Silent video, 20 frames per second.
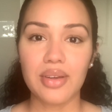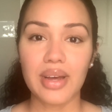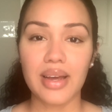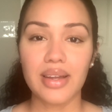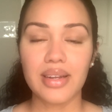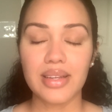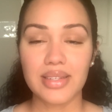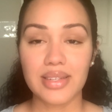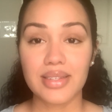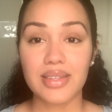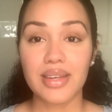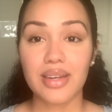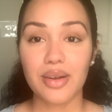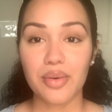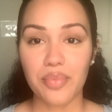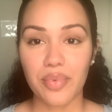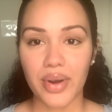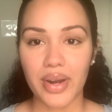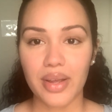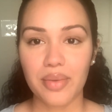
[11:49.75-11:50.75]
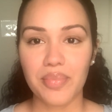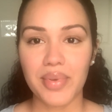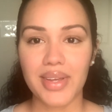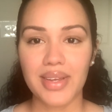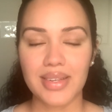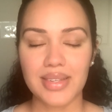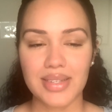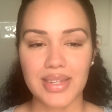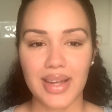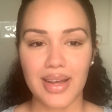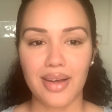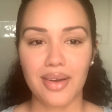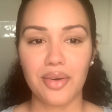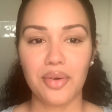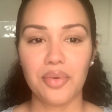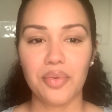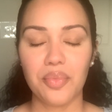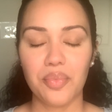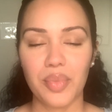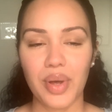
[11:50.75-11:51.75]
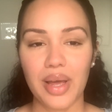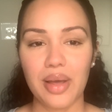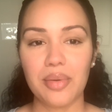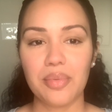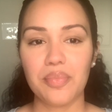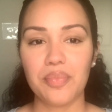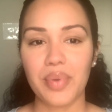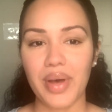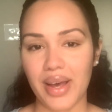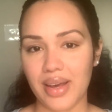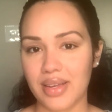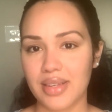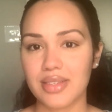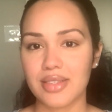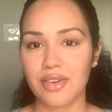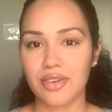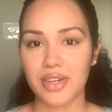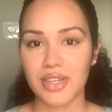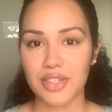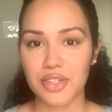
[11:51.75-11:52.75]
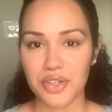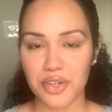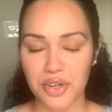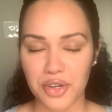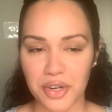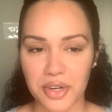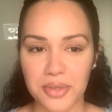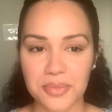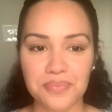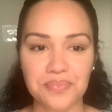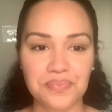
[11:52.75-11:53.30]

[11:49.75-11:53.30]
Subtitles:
I need to take a break because now my back is starting to hurt.